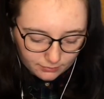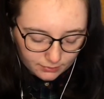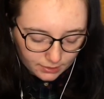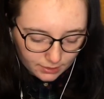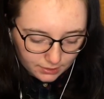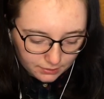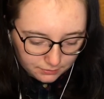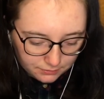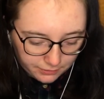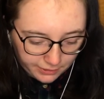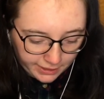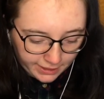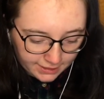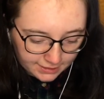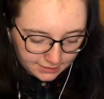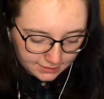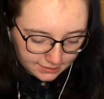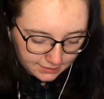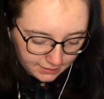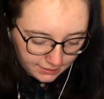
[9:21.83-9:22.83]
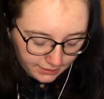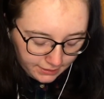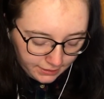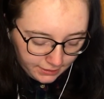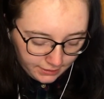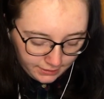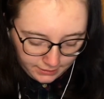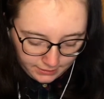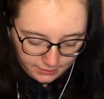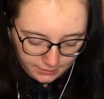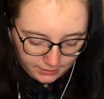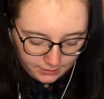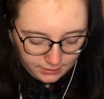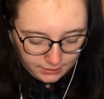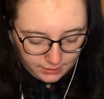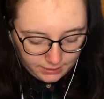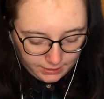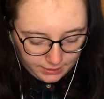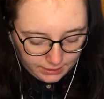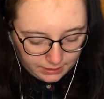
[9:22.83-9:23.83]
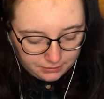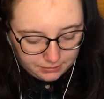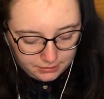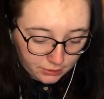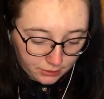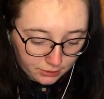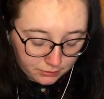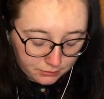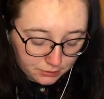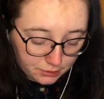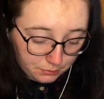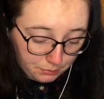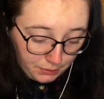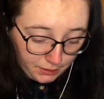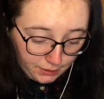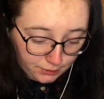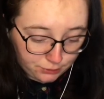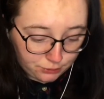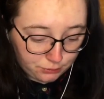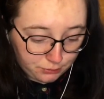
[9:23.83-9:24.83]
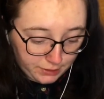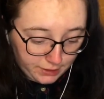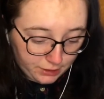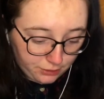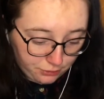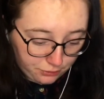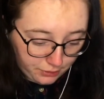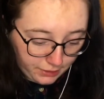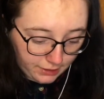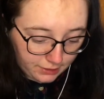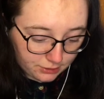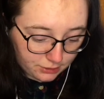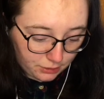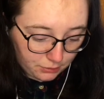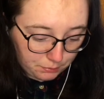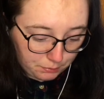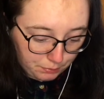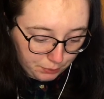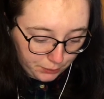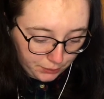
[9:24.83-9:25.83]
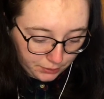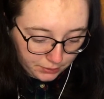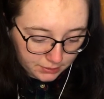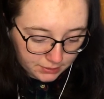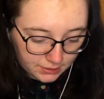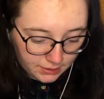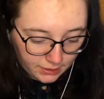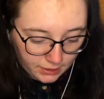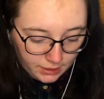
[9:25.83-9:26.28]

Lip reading: for this. Now, going to personal interests, so books.